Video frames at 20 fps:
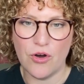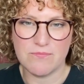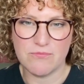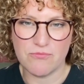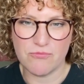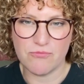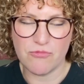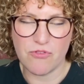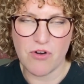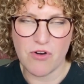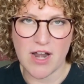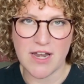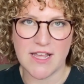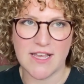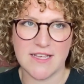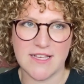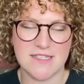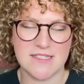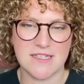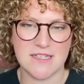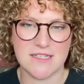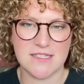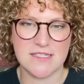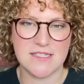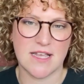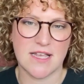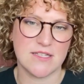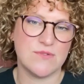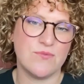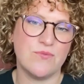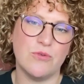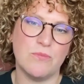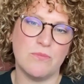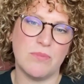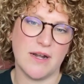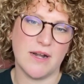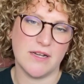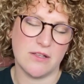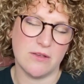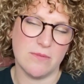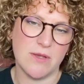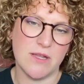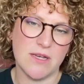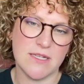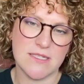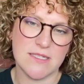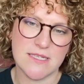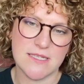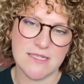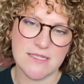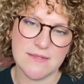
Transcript: running successful brand communities?